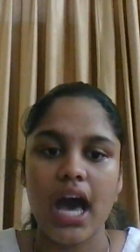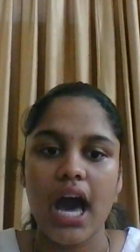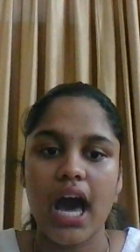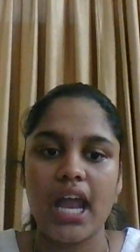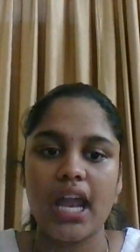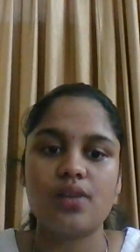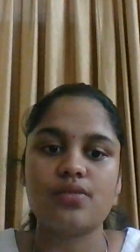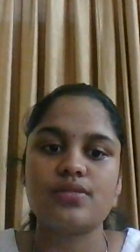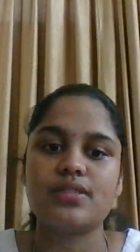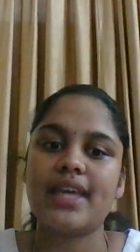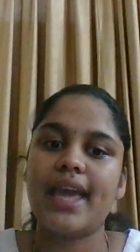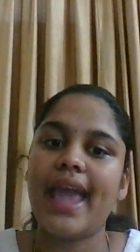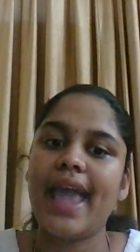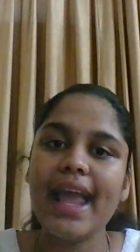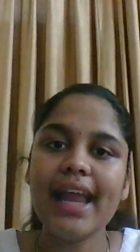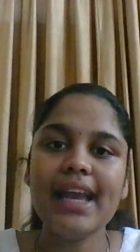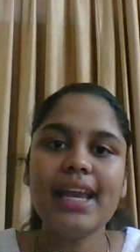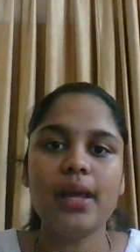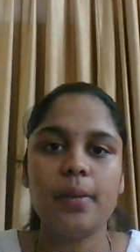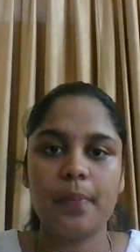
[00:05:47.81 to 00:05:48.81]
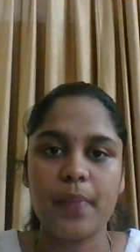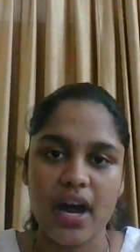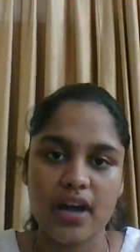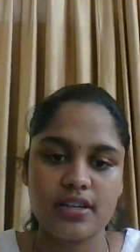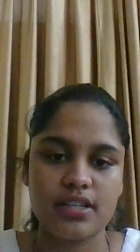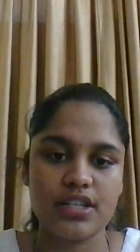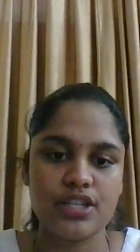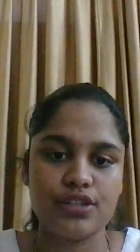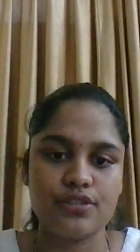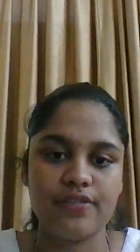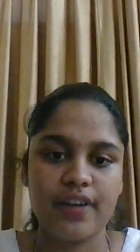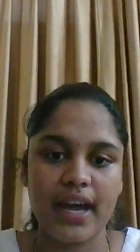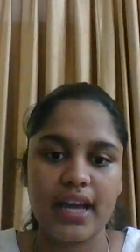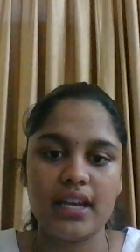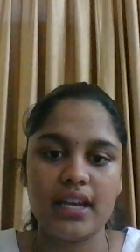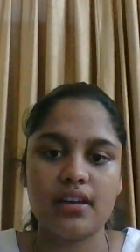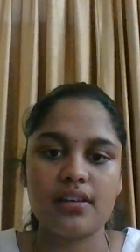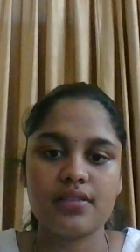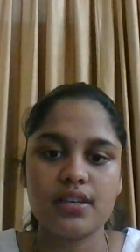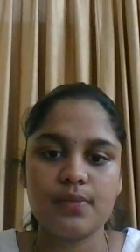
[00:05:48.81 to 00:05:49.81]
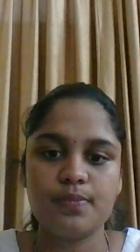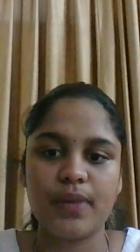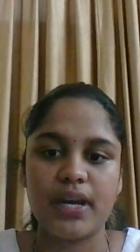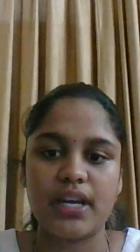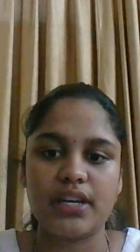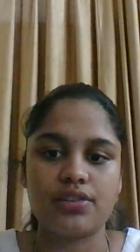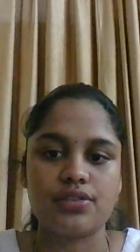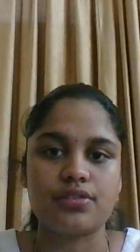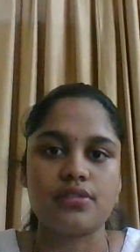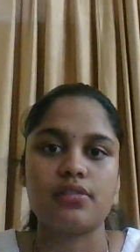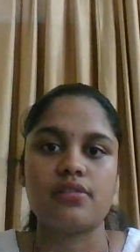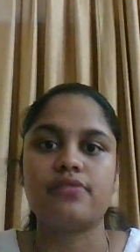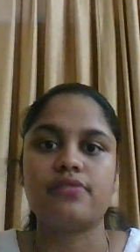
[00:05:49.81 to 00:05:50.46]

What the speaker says: allows any party to file a writ petition